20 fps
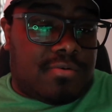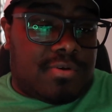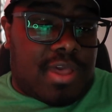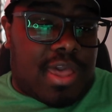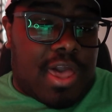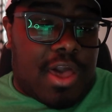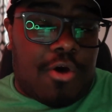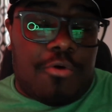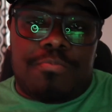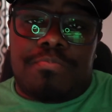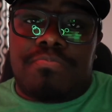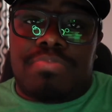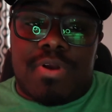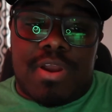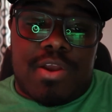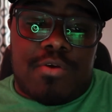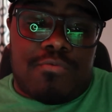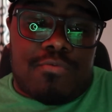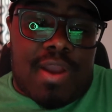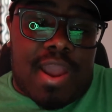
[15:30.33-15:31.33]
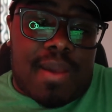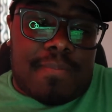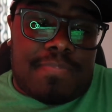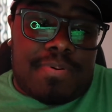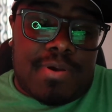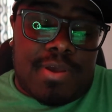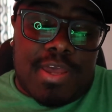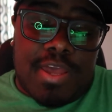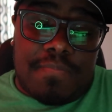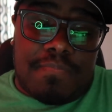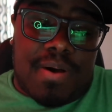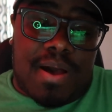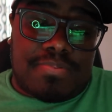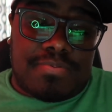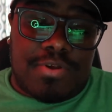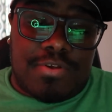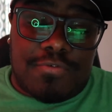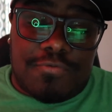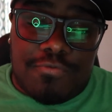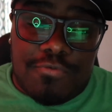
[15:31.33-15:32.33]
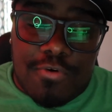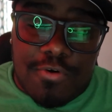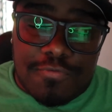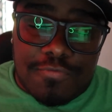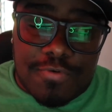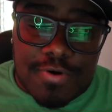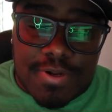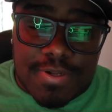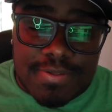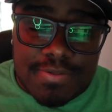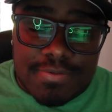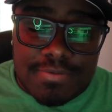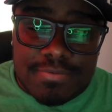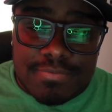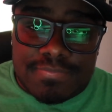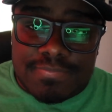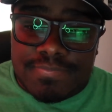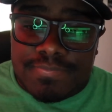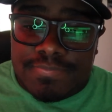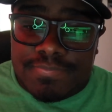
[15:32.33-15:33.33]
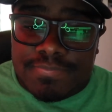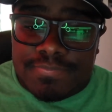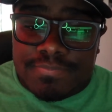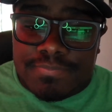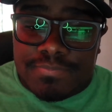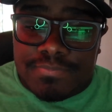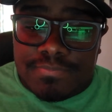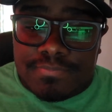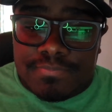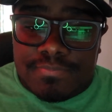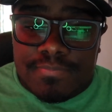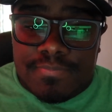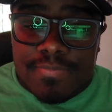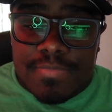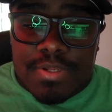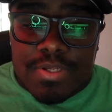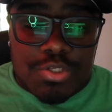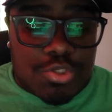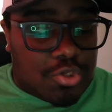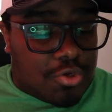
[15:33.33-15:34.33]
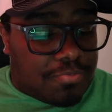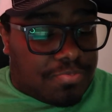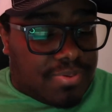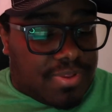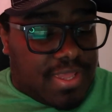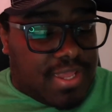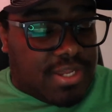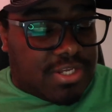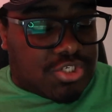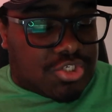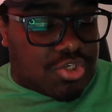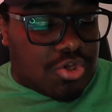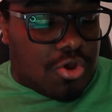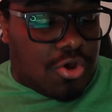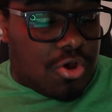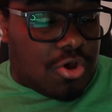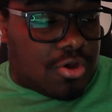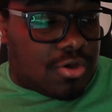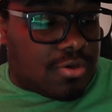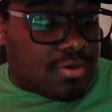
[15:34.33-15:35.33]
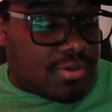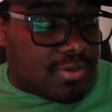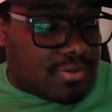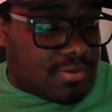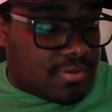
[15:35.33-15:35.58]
helped bring rap, hip-hop to the forefront. So they're playing a song